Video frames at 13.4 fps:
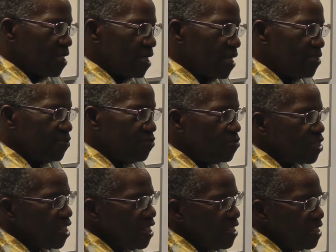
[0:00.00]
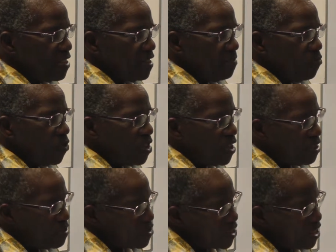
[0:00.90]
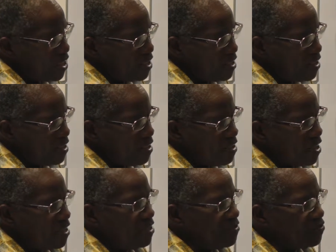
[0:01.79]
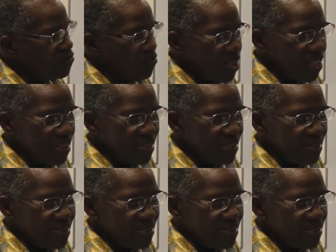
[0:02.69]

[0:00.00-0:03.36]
And you're telling them what they're seeing, that is real.